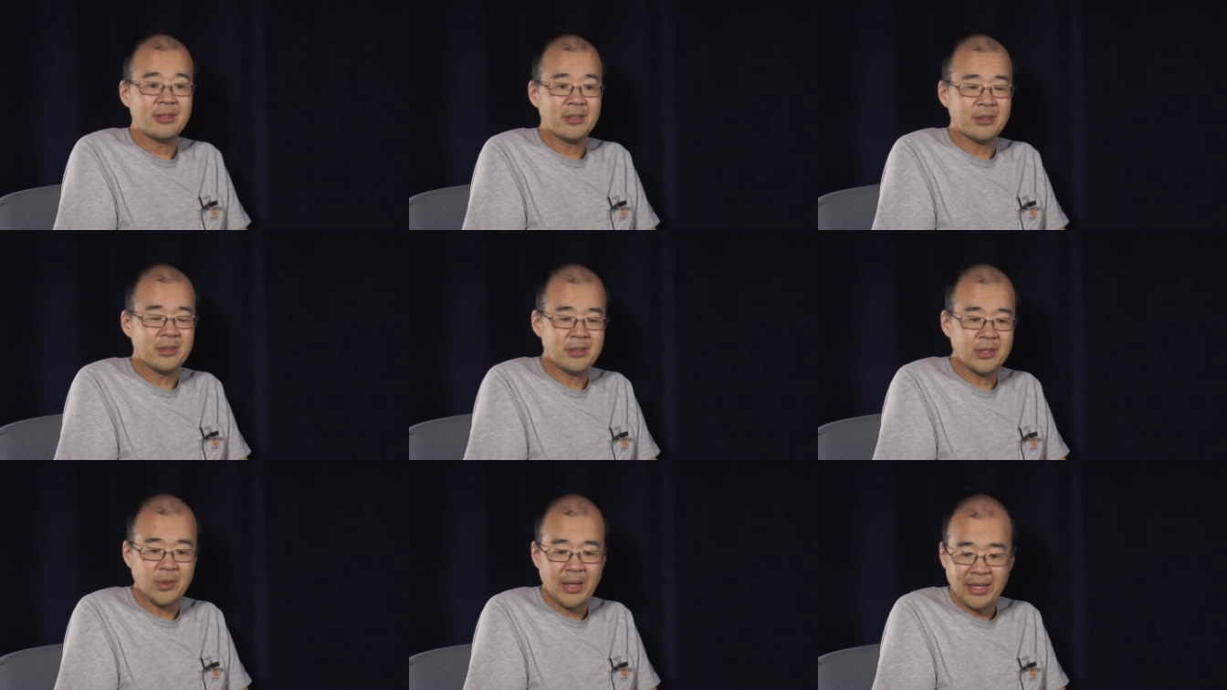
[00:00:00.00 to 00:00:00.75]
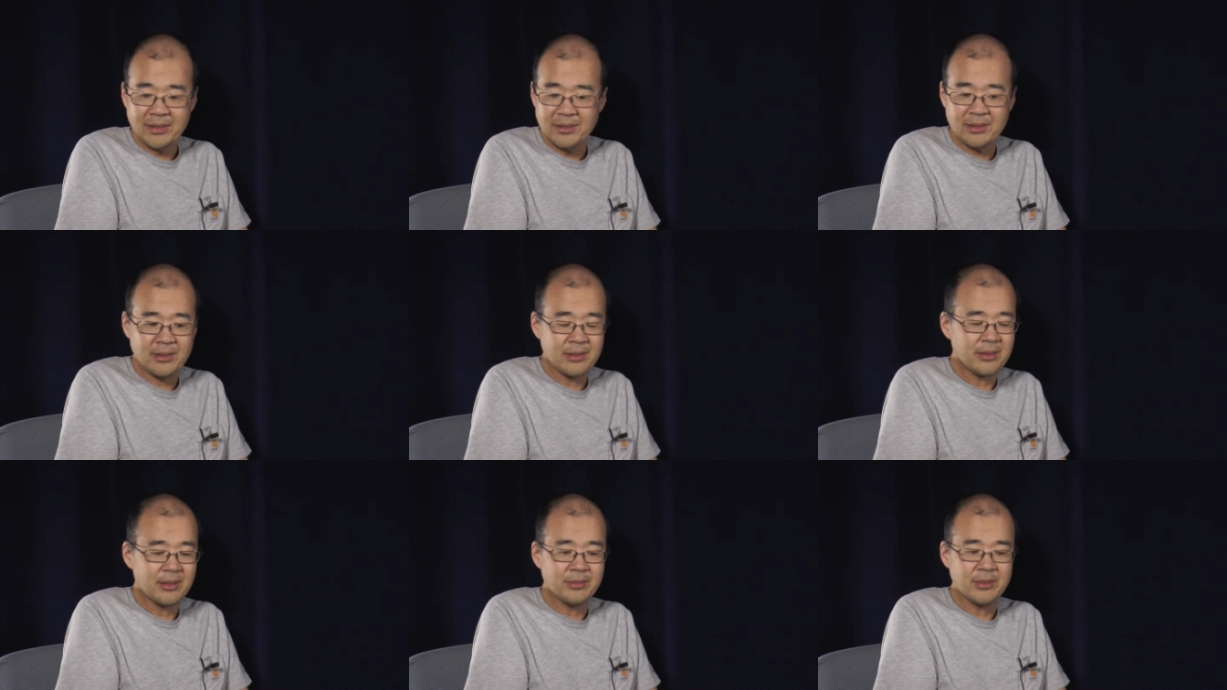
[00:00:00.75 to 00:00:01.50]
You know, it's no accident
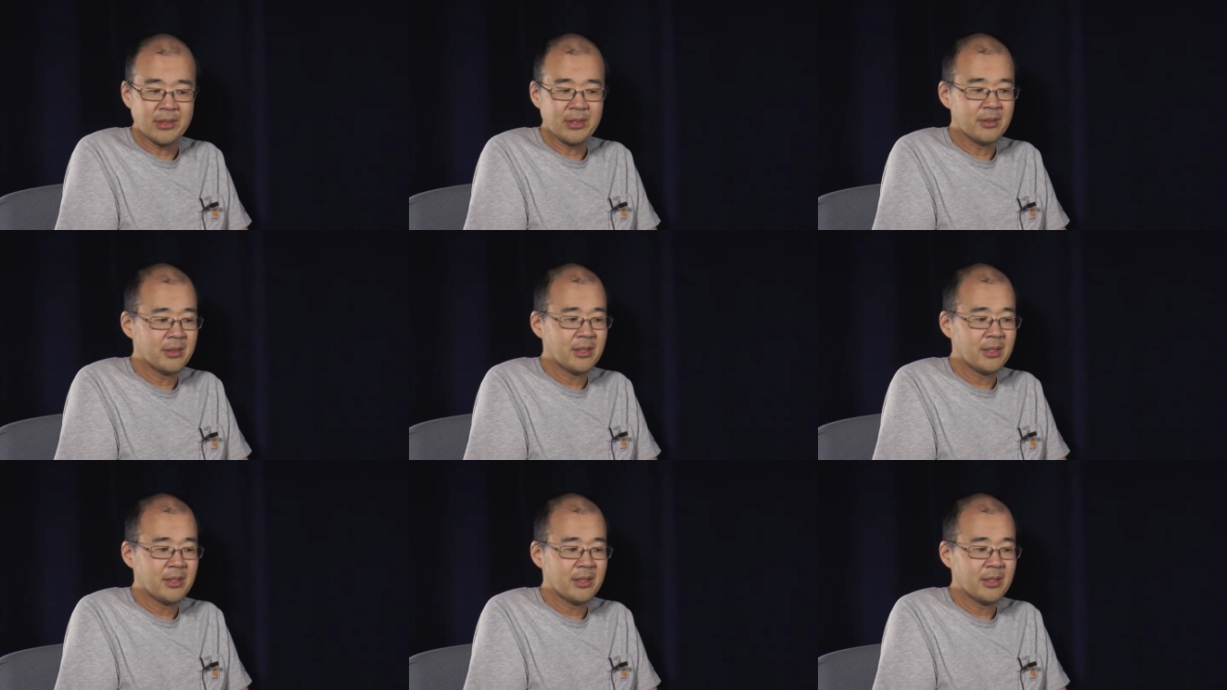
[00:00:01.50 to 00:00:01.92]
that every